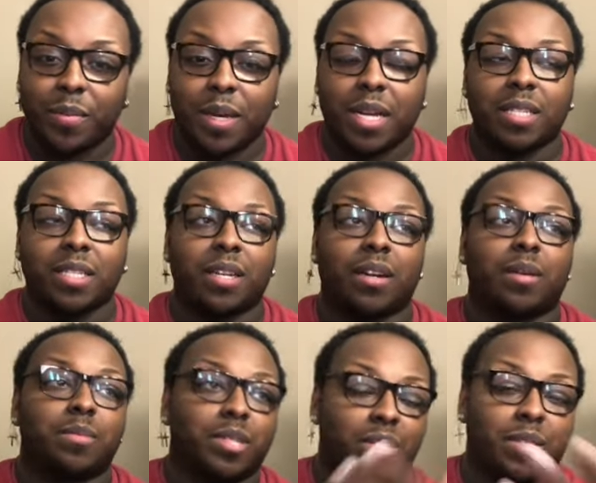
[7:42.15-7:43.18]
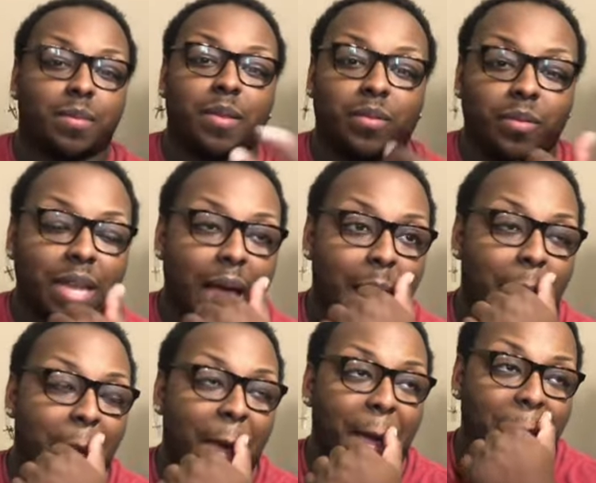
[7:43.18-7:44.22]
Because, you know, I'm sure she's been through a lot.